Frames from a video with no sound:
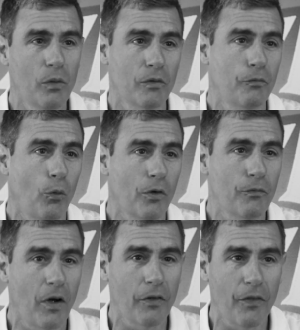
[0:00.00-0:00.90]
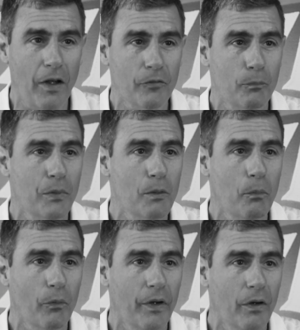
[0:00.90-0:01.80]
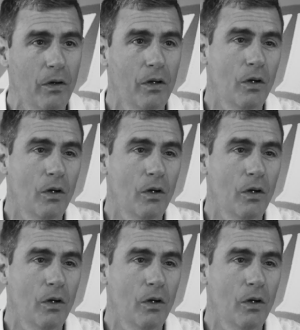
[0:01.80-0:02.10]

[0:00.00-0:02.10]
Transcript: we had 45,000 people there.